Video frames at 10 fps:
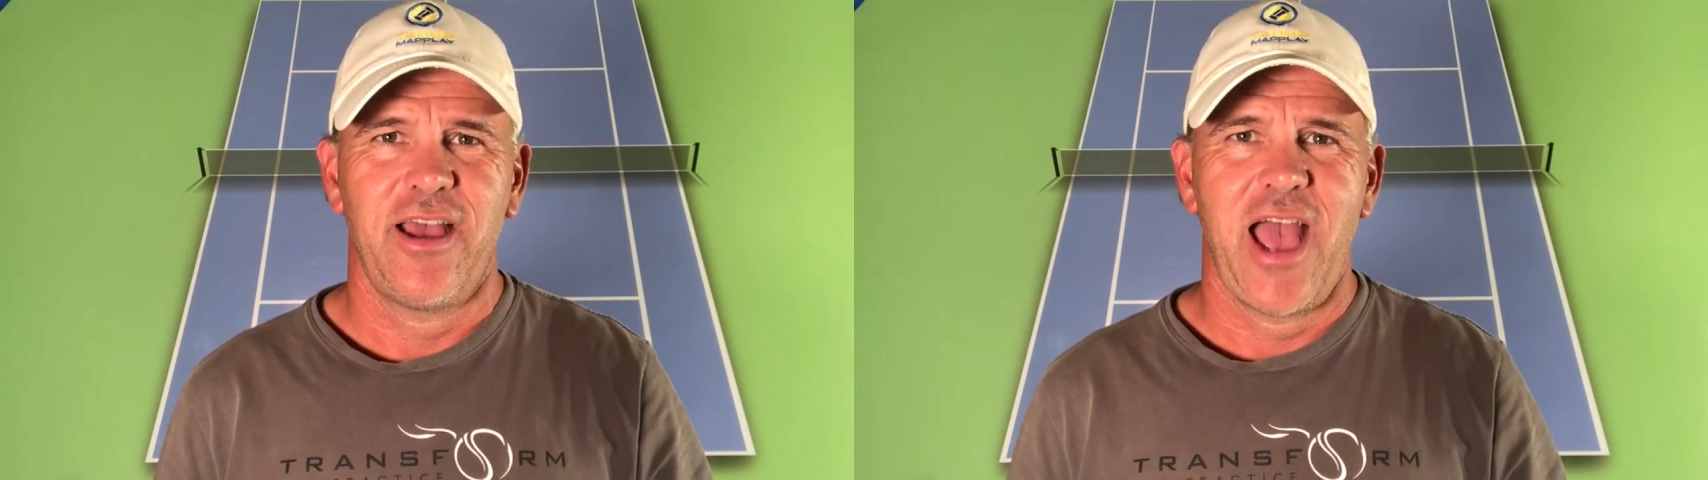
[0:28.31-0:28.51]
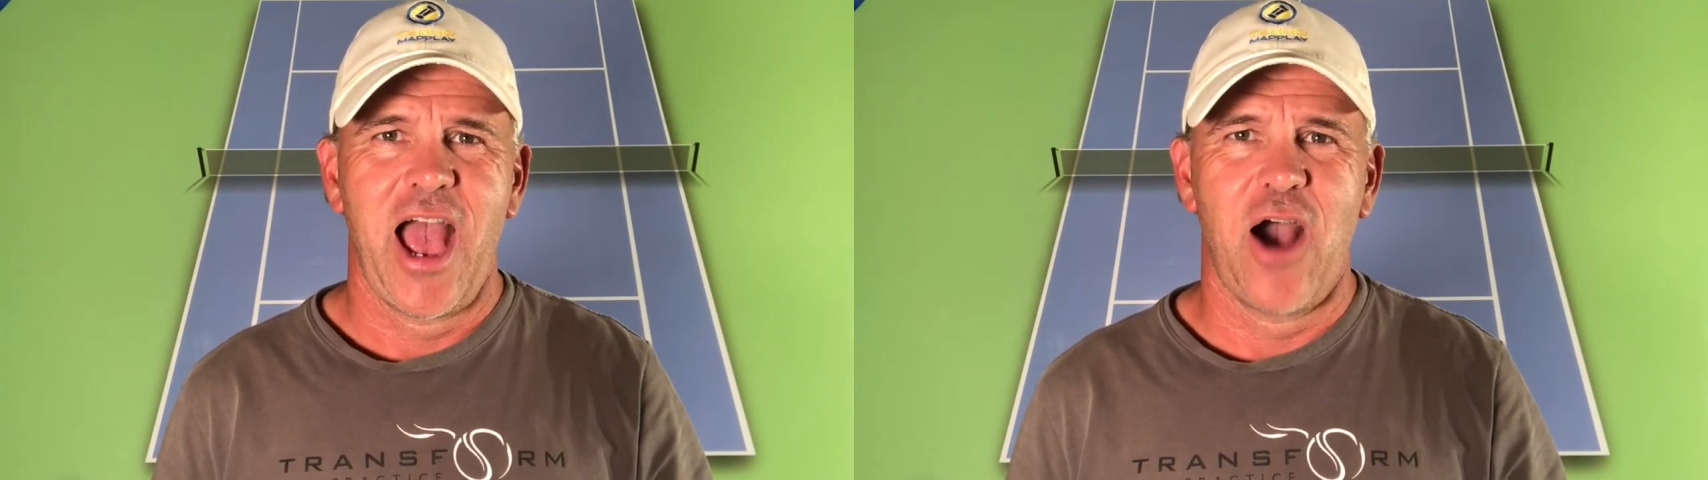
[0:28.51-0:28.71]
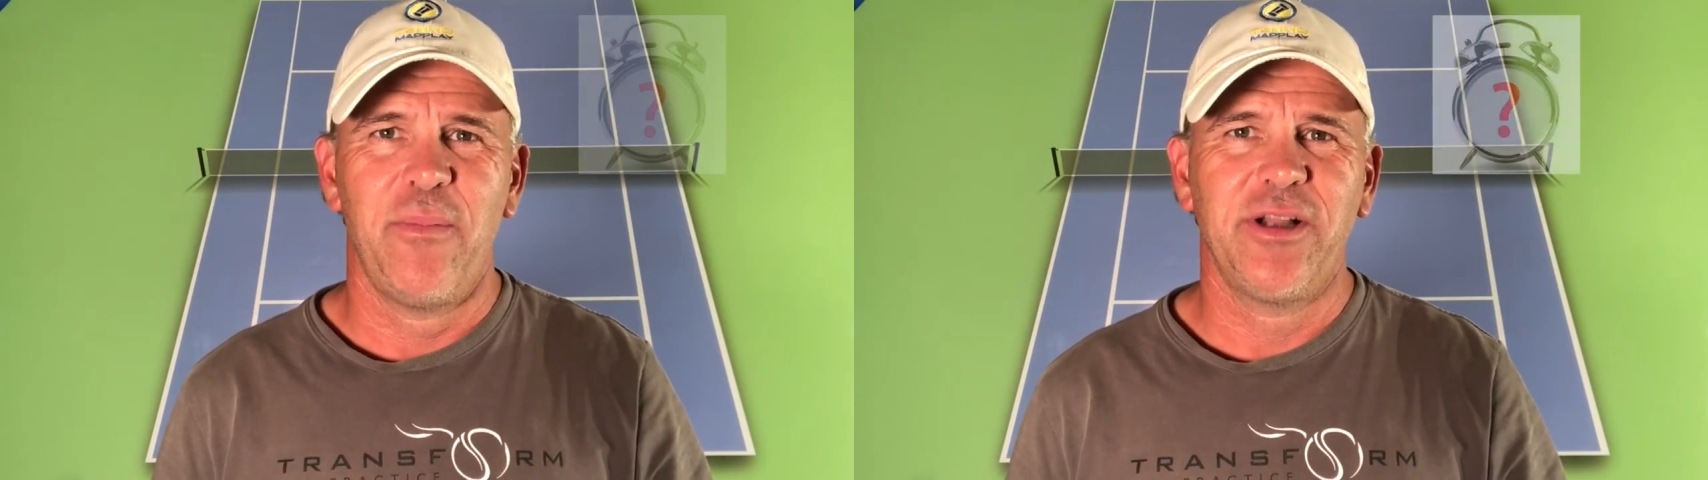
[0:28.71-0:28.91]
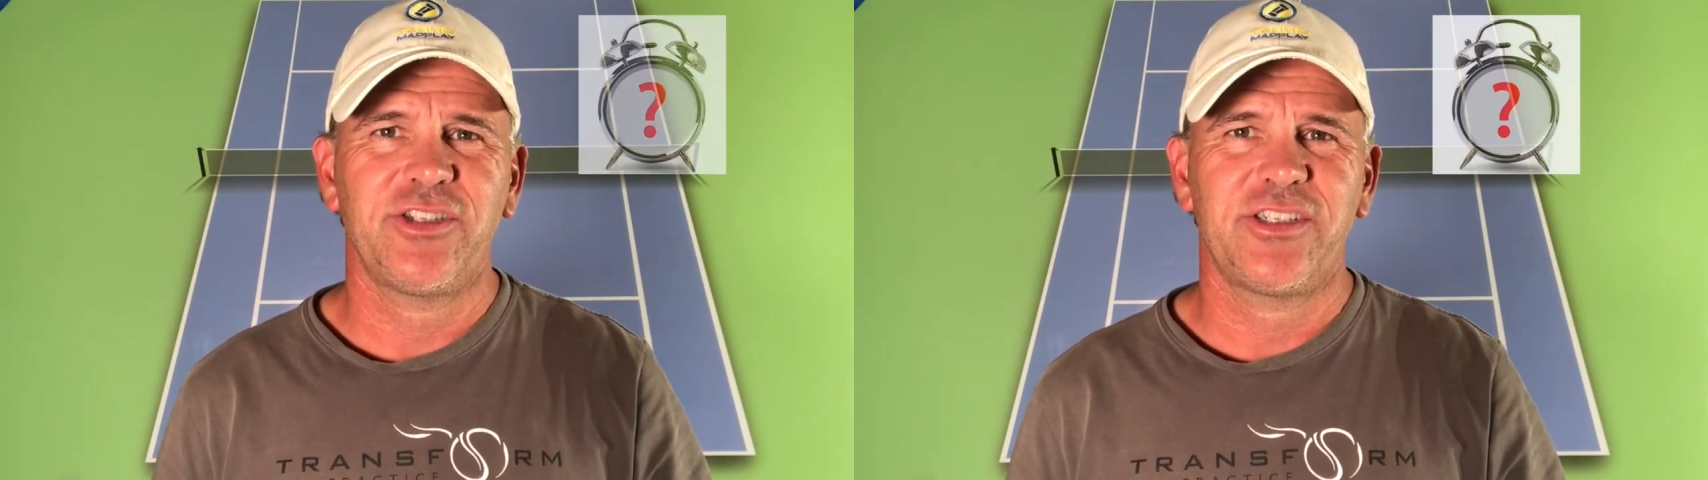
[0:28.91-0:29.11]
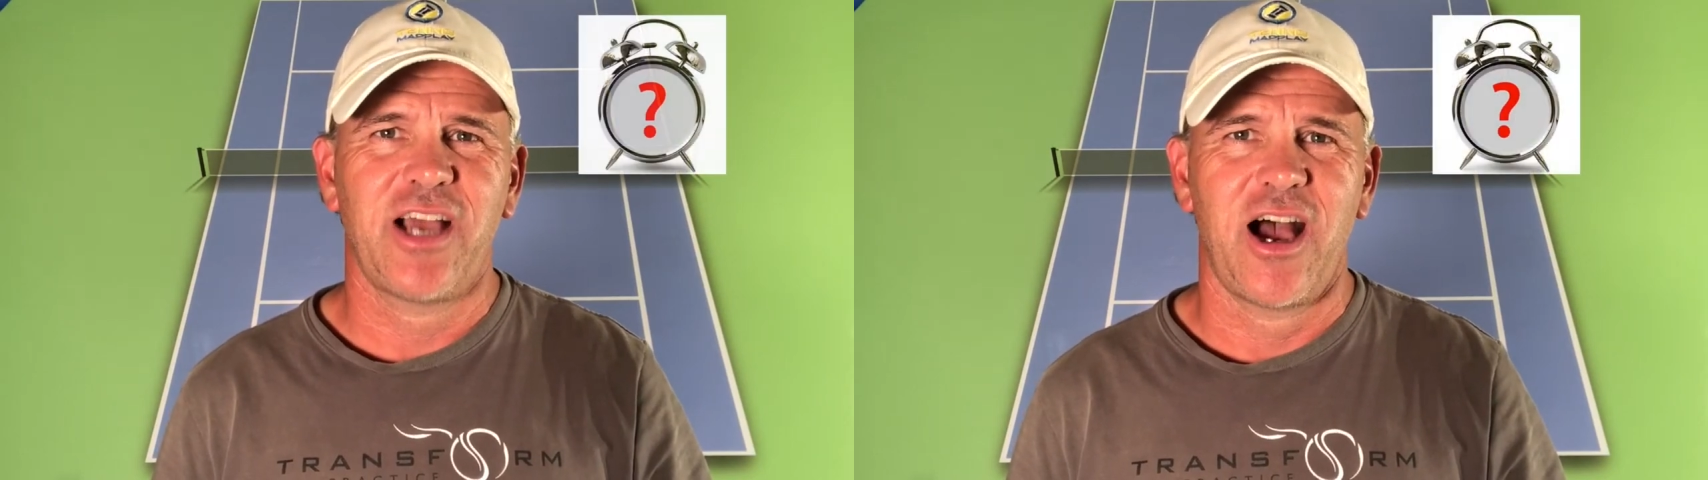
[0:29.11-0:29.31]
How
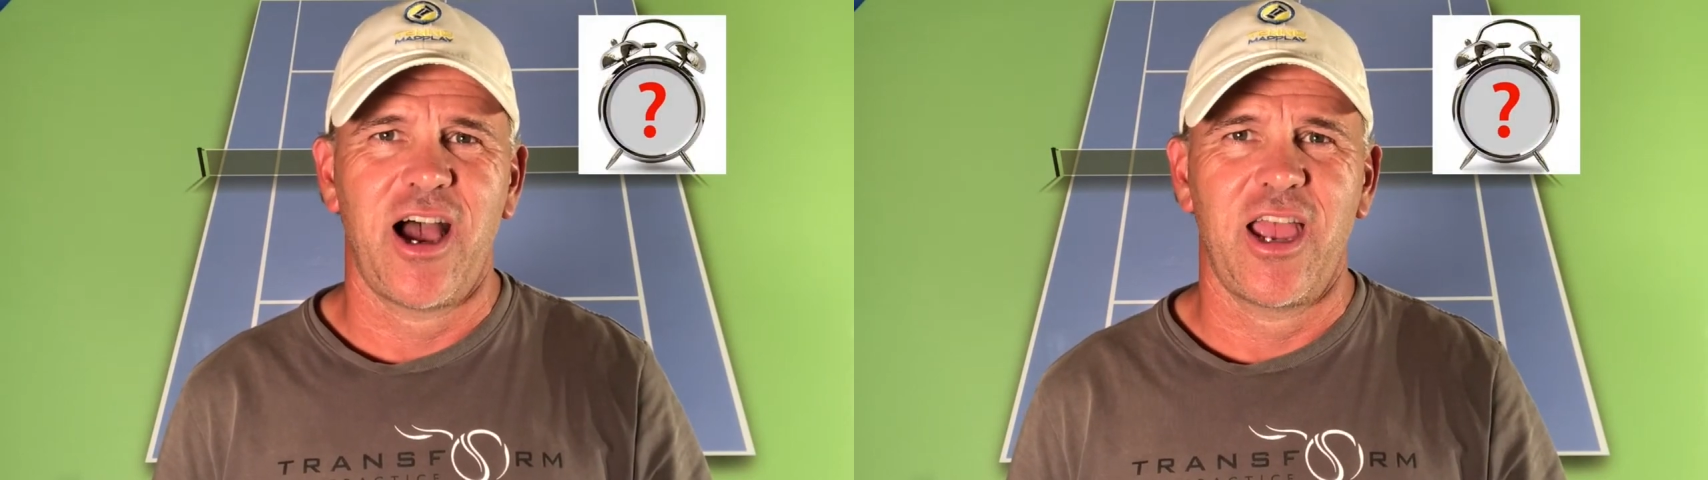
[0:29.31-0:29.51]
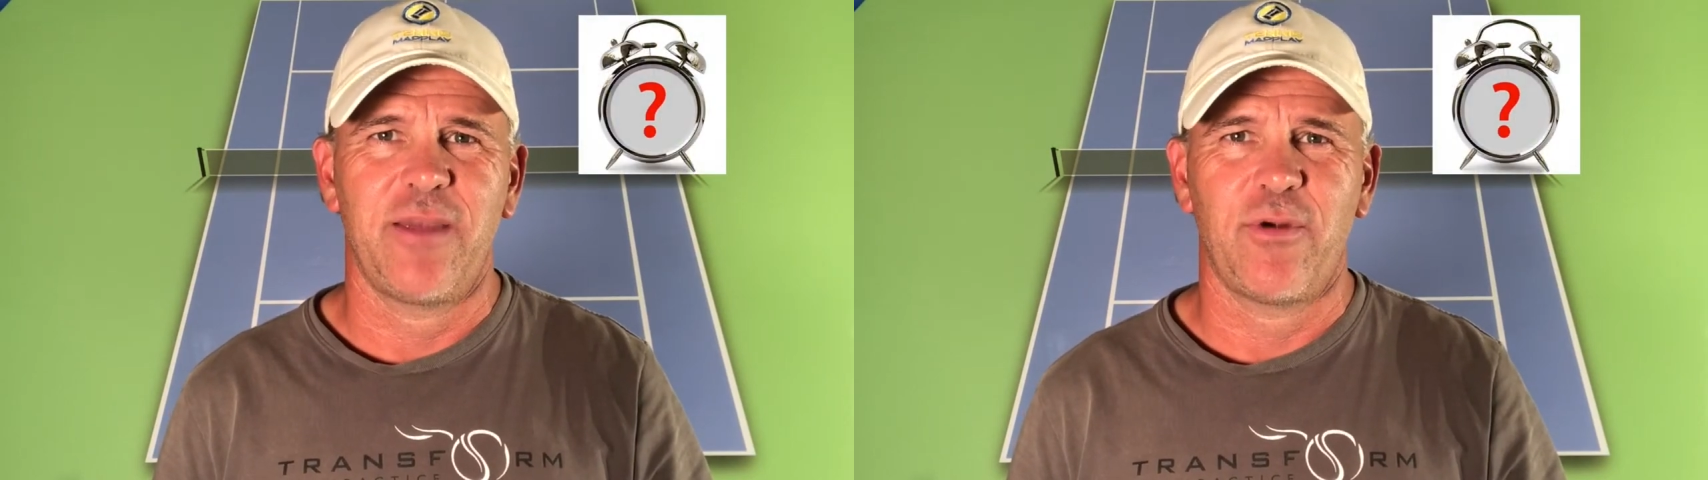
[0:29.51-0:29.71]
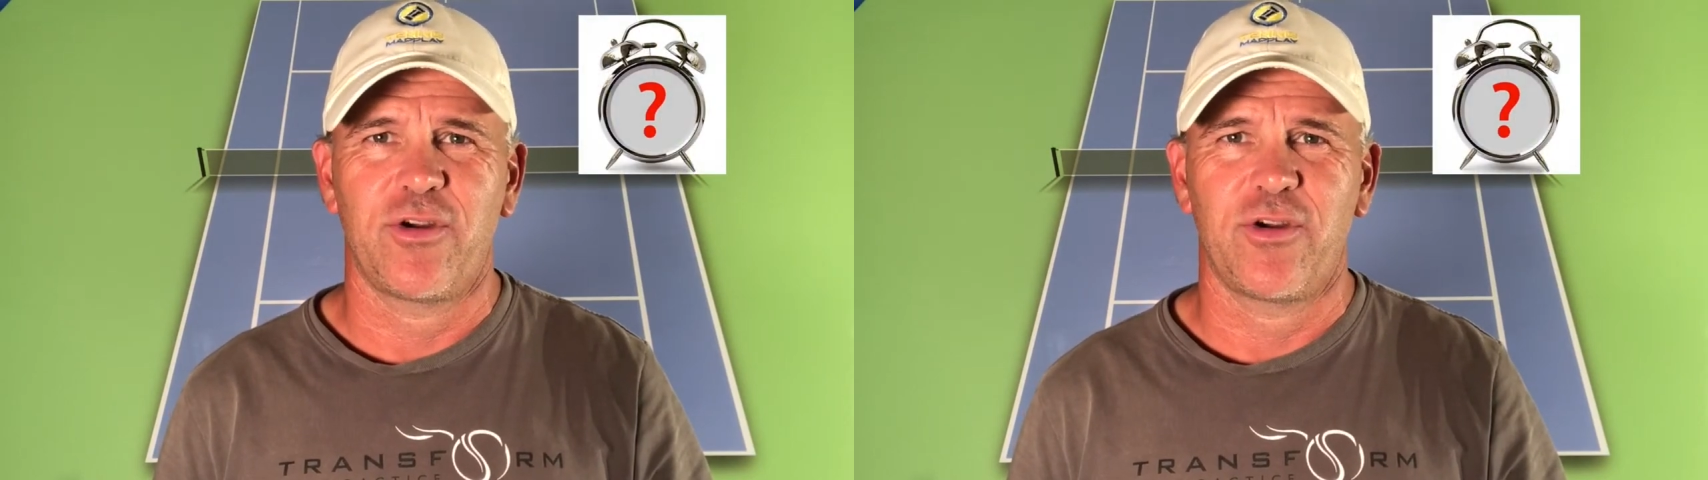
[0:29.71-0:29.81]
much time are